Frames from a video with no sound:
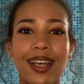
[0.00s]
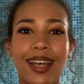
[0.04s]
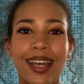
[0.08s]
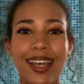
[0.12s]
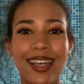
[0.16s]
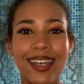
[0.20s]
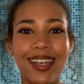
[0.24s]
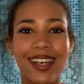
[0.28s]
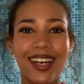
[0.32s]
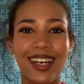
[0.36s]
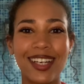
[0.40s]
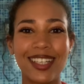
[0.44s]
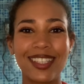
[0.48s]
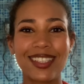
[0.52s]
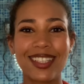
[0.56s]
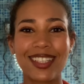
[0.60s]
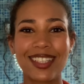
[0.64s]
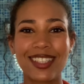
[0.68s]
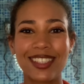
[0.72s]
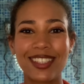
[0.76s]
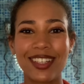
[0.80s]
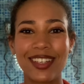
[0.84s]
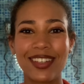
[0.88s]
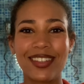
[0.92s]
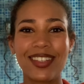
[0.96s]
Hey guys,
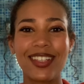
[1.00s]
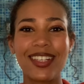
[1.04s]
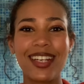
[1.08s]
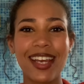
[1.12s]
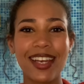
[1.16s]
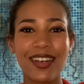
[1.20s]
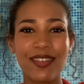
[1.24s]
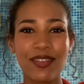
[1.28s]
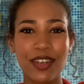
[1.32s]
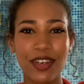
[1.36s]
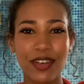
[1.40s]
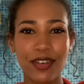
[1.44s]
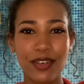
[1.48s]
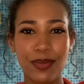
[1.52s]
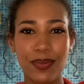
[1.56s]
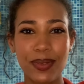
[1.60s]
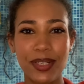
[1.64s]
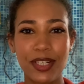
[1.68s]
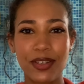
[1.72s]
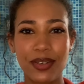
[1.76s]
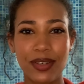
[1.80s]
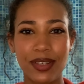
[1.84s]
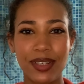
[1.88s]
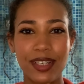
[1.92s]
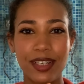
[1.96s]
so today I'm going to be
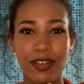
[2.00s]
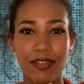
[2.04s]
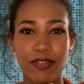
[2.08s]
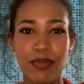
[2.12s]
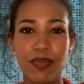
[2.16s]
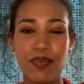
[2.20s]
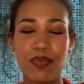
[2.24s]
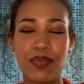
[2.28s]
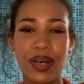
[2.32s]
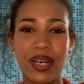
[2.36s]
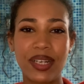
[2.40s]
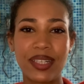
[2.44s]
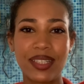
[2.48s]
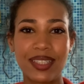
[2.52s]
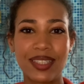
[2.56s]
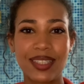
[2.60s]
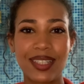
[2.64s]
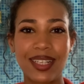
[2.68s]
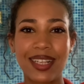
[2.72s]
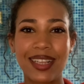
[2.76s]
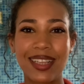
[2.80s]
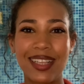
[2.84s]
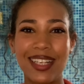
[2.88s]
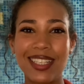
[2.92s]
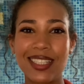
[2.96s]
doing different buns,
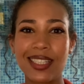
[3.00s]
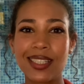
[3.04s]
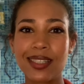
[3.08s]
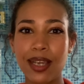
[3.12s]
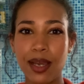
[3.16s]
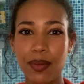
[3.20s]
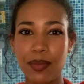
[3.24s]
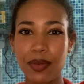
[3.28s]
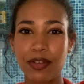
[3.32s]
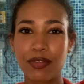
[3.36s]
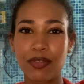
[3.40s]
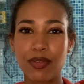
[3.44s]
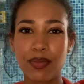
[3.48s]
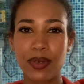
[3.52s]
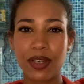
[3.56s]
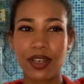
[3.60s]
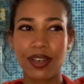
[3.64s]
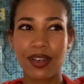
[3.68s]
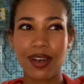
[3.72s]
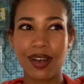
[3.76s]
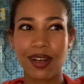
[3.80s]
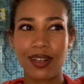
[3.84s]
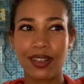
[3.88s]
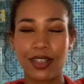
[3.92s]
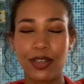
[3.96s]
and this is coming from a
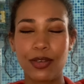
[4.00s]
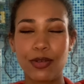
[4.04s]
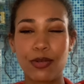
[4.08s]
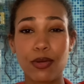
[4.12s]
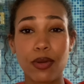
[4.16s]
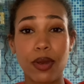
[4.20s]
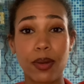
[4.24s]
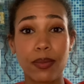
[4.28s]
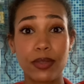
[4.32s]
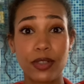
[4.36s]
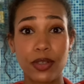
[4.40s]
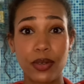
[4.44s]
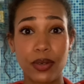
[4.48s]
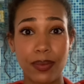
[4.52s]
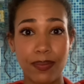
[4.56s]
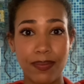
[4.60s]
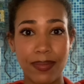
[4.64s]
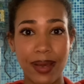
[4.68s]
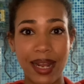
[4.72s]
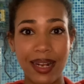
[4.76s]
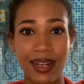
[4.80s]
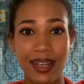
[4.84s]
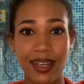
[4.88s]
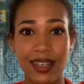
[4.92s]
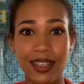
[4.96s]
girl who grew up doing
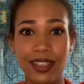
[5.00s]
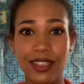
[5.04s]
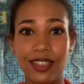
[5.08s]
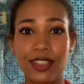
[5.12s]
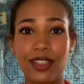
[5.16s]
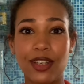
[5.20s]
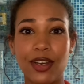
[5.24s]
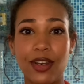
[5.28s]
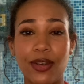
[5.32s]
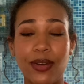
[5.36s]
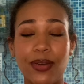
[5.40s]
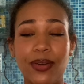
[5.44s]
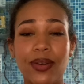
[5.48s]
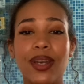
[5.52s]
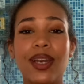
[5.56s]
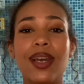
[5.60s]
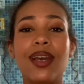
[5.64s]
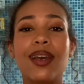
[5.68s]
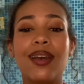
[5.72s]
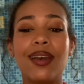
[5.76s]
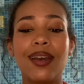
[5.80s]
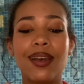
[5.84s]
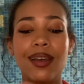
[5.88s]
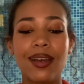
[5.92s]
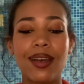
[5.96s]
ballet, so
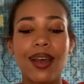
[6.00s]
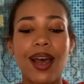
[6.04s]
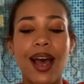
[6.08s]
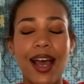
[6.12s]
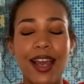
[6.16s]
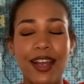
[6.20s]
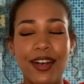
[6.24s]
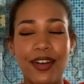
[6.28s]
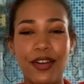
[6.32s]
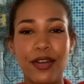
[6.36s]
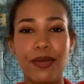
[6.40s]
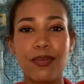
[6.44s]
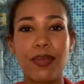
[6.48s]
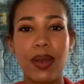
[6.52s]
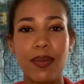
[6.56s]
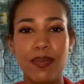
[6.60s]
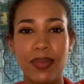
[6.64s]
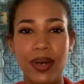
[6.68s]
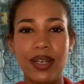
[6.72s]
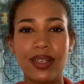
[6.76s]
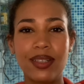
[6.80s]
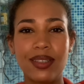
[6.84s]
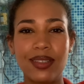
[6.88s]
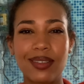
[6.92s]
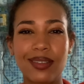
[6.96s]
I know my
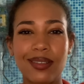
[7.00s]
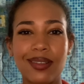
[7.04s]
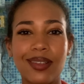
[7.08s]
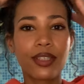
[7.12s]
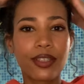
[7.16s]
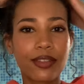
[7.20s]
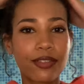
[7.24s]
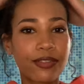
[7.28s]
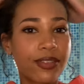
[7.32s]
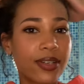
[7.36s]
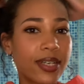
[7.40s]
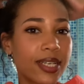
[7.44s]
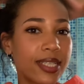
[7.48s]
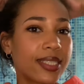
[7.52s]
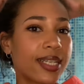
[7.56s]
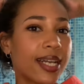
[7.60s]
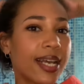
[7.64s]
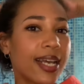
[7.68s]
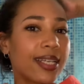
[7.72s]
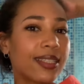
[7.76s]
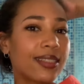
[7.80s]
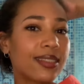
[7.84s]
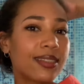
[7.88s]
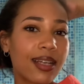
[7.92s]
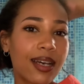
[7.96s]
buns. The first
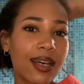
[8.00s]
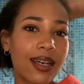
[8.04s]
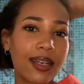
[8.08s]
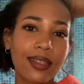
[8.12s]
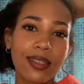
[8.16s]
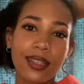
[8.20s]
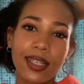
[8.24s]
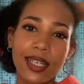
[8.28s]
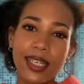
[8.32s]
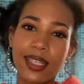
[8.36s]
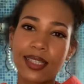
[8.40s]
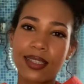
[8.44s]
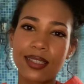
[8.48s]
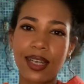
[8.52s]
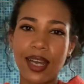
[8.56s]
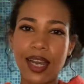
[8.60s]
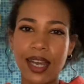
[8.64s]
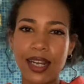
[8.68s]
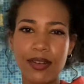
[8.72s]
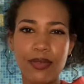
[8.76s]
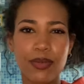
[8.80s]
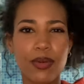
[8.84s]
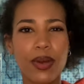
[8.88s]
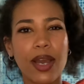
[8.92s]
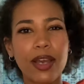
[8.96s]
hairstyle is kind
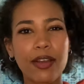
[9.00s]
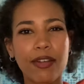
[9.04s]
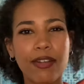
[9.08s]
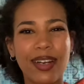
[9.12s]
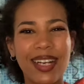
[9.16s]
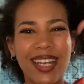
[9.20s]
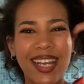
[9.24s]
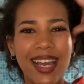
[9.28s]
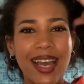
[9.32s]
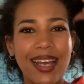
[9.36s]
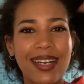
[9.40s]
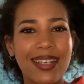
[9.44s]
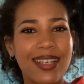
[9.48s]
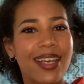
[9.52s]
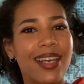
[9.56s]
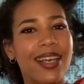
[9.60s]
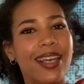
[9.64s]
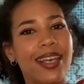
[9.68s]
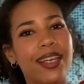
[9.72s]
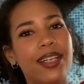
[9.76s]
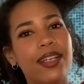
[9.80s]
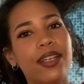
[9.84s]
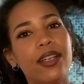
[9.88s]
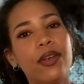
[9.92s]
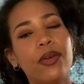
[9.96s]
of what I already had
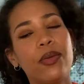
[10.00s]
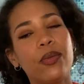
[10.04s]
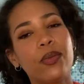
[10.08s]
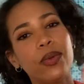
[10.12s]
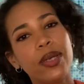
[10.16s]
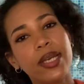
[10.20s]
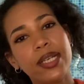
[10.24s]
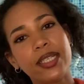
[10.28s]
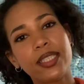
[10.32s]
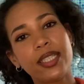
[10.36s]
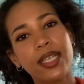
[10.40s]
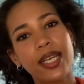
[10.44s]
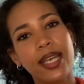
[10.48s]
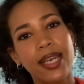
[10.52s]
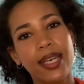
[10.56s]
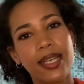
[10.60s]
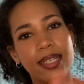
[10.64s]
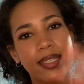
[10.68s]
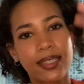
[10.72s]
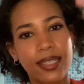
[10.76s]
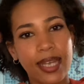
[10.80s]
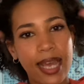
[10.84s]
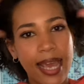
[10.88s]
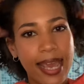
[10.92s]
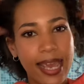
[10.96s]
in, which
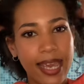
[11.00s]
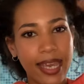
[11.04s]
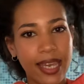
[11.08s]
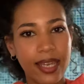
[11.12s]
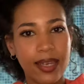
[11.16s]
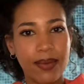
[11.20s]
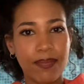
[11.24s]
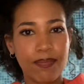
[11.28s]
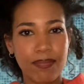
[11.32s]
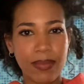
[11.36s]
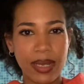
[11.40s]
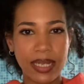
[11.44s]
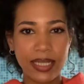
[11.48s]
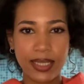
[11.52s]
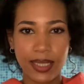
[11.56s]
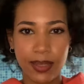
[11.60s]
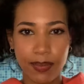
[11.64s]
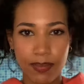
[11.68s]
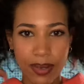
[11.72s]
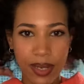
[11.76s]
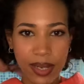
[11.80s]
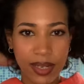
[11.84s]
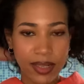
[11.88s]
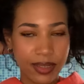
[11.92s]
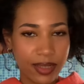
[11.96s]
is a messy
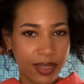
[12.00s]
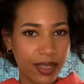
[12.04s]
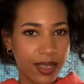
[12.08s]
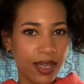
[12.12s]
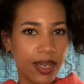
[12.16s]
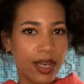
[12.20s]
bun.